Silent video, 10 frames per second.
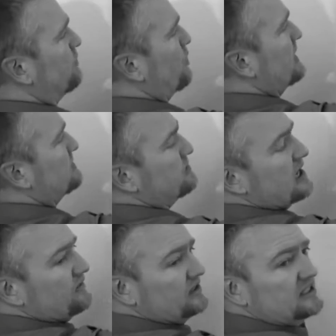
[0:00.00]
ways you
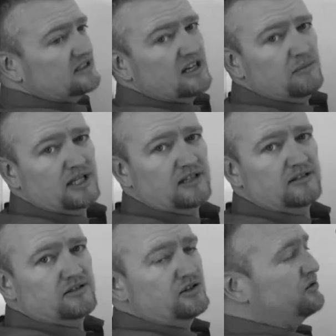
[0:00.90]
have leads coming
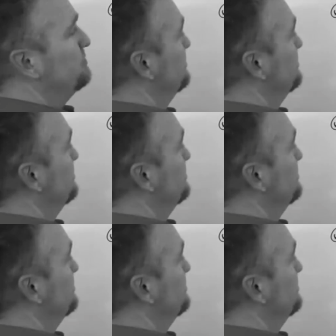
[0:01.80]
into,